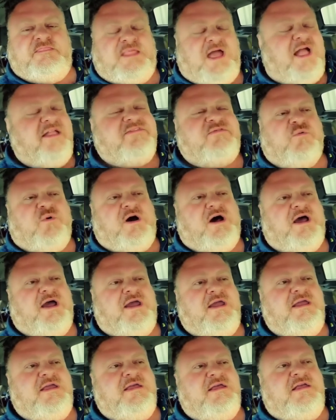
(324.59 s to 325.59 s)
That's
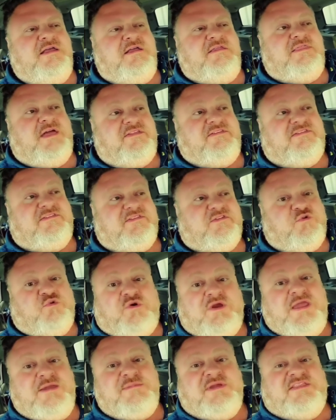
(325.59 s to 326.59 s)
why that
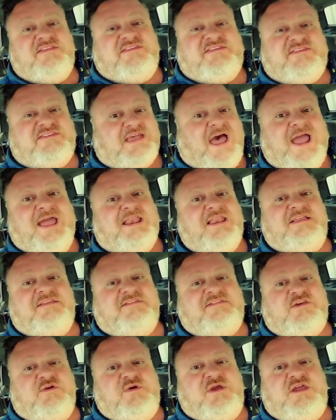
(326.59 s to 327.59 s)
screaming
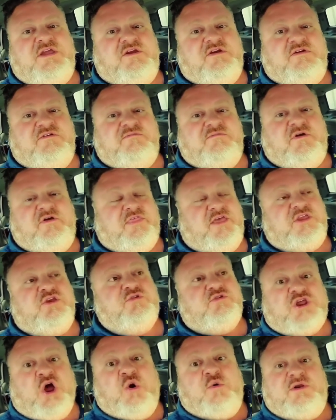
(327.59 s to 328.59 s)
silence you hear, or that
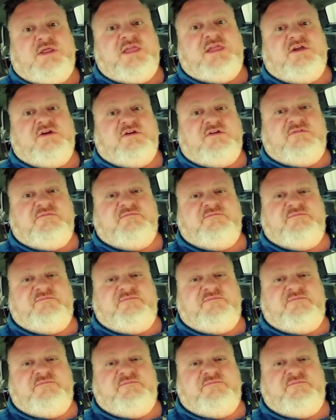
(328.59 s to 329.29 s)
you don't hear,